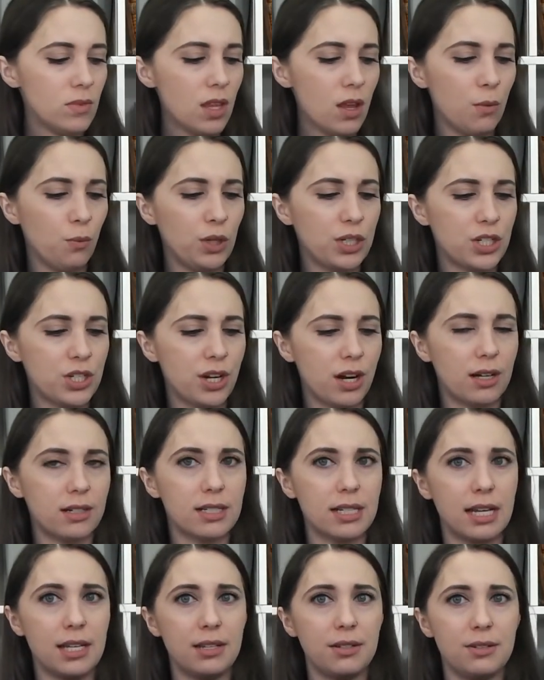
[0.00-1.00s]
which
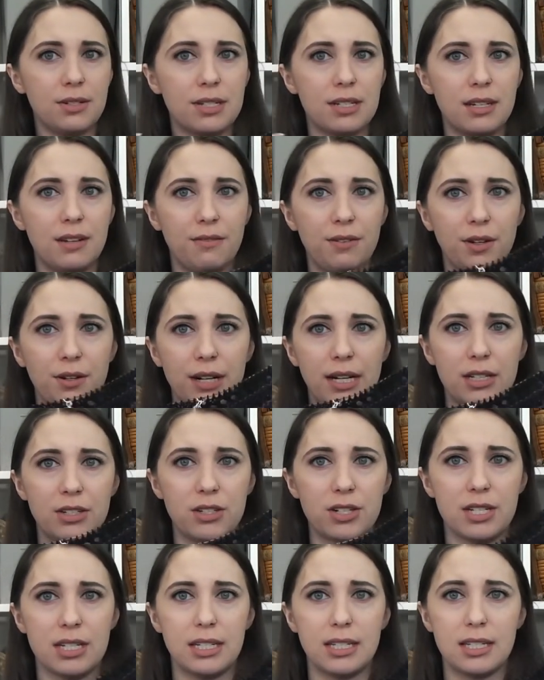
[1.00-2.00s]
yarns I used if you're
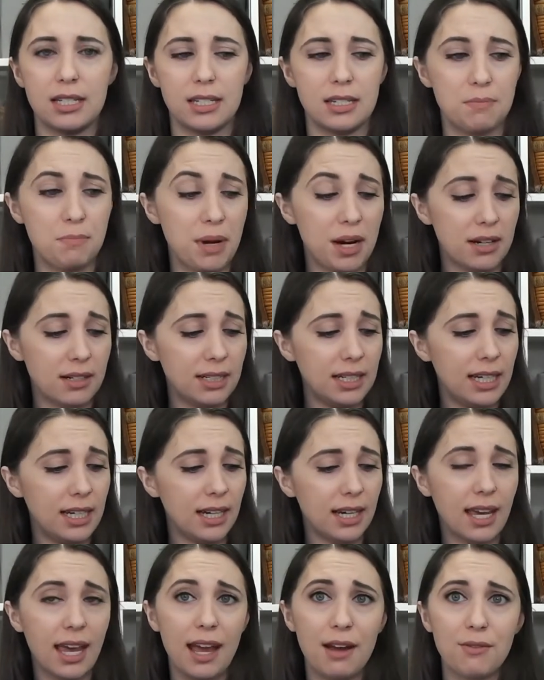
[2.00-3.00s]
interested since apparently
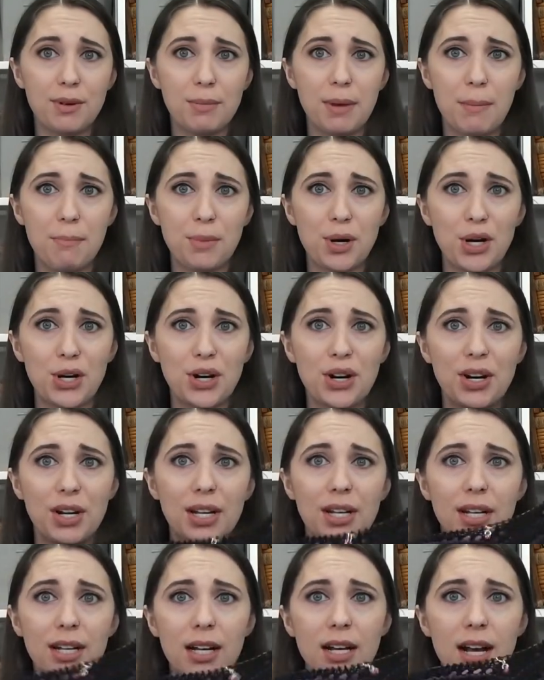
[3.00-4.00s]
I can't remember.
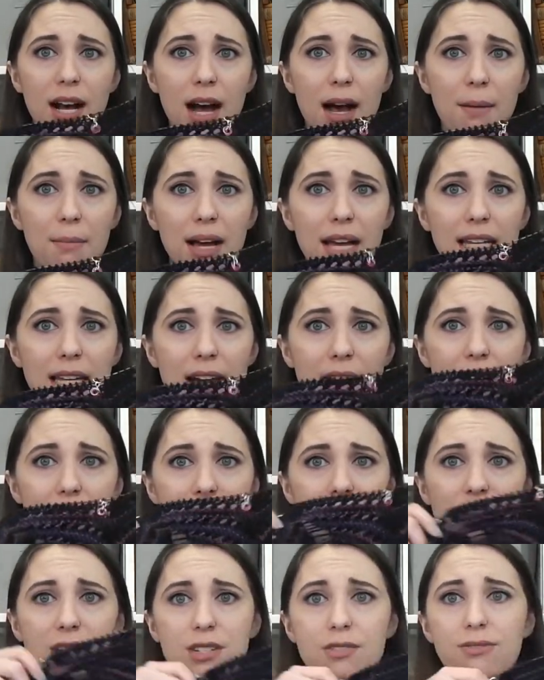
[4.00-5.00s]
Um, and now
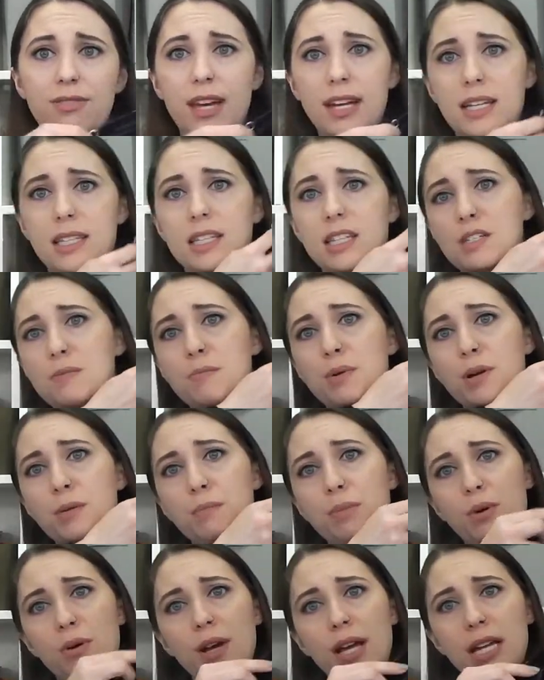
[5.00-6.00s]
I've just faded this
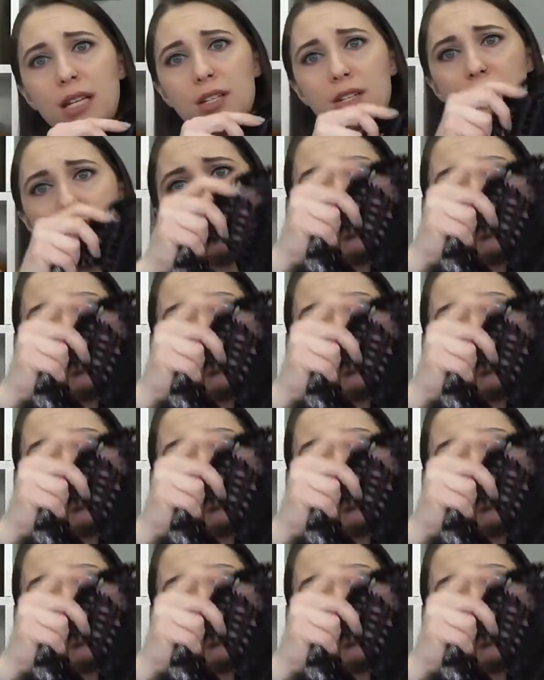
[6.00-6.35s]
purple into